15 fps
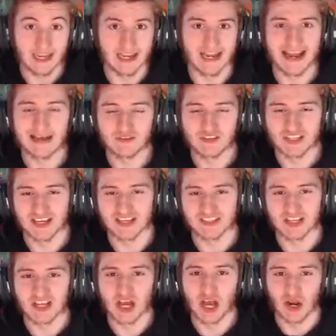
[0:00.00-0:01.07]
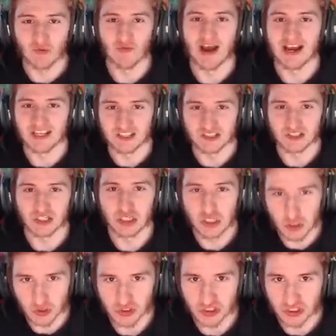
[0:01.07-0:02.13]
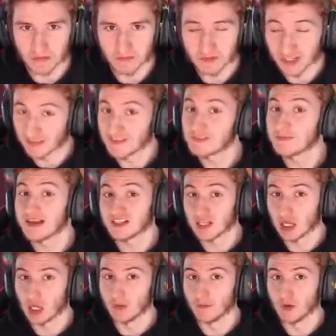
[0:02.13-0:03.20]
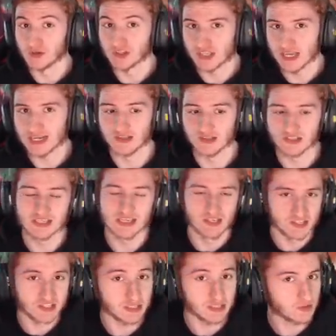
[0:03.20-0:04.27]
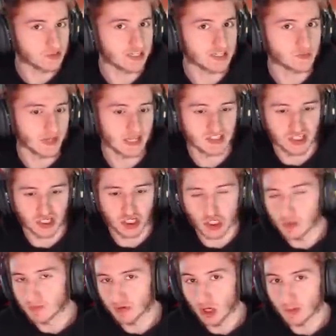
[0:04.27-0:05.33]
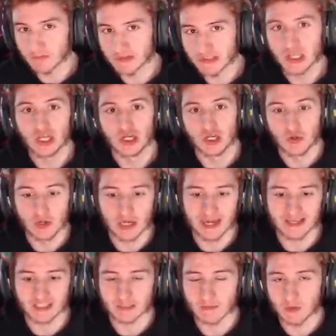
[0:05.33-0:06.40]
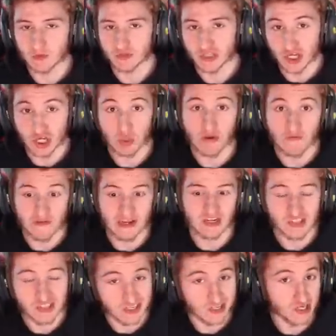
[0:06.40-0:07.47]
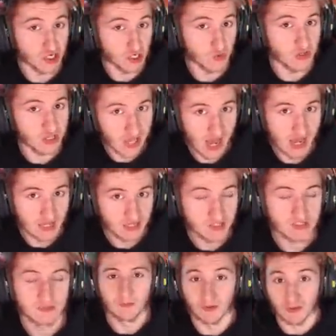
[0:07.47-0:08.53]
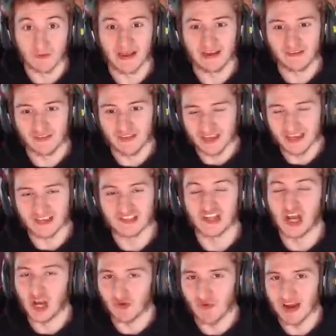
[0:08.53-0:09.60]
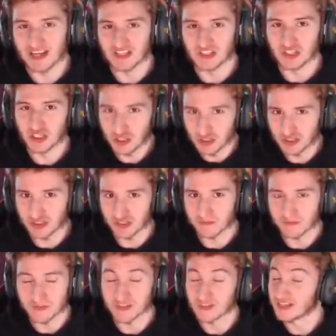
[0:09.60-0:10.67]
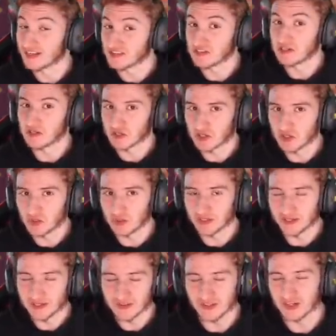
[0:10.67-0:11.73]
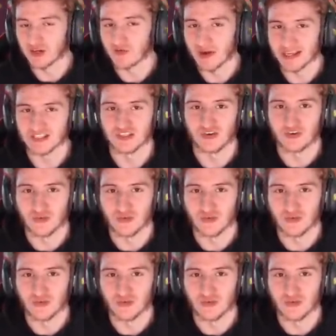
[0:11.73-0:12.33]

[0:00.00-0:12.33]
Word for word: It now says Horizon Customs, and this makes a lot more sense. It still says we're getting new props, new collectibles, new events and new cars, but the main thing is Horizon Customs sounds a lot cooler than Horizon